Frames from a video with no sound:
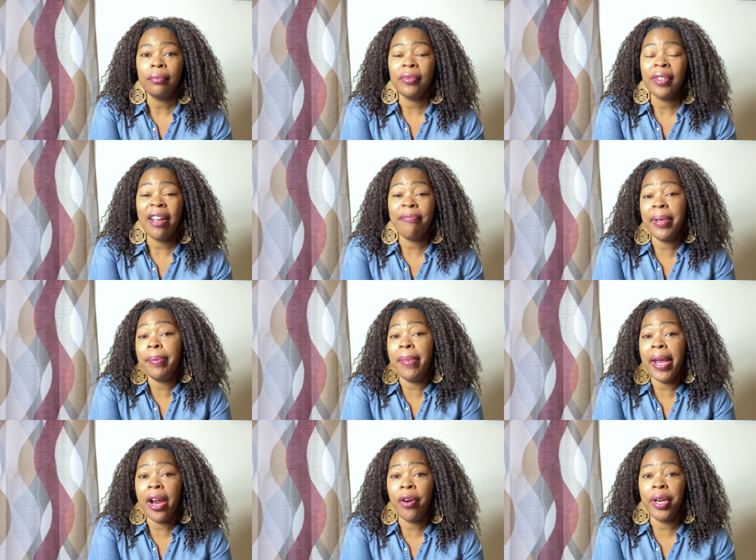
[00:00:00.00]
I've been
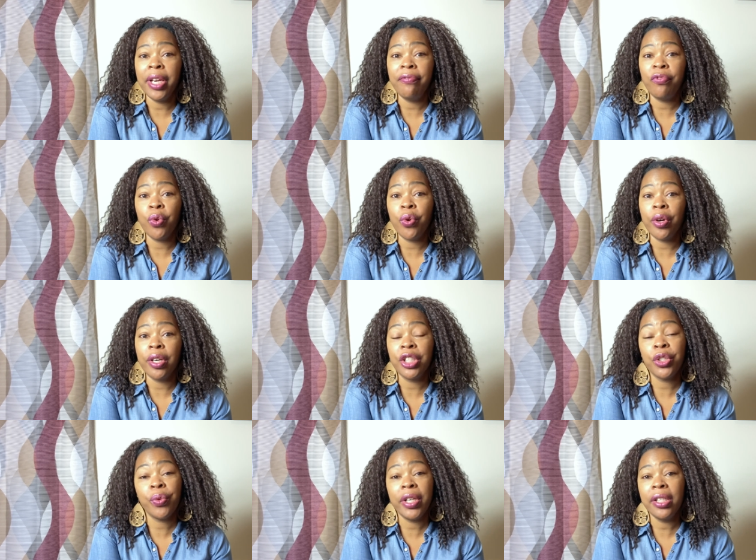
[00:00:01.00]
married for
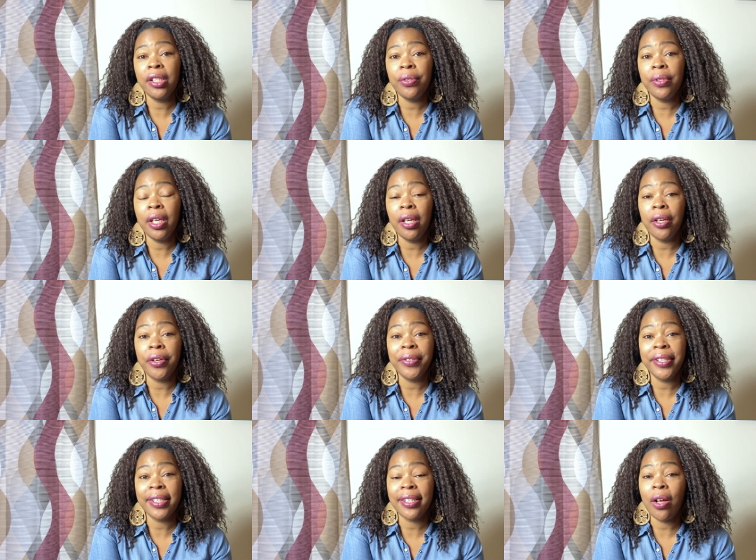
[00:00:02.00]
twenty-two
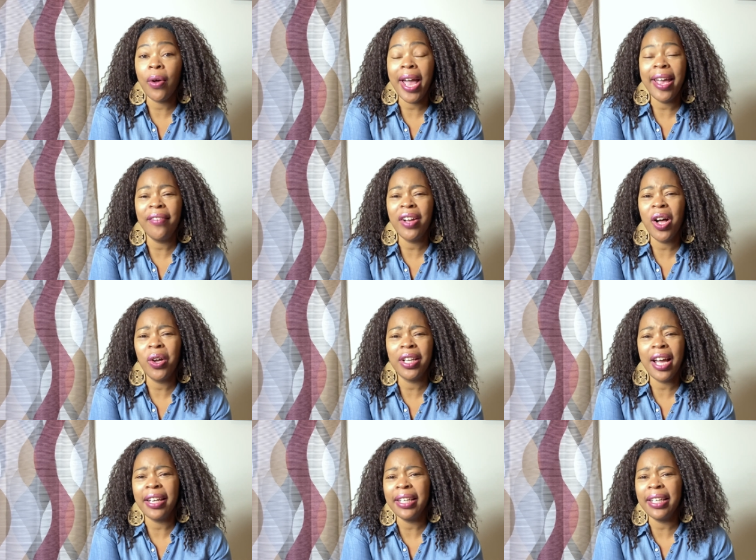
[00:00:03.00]
years. So I have a whole lot of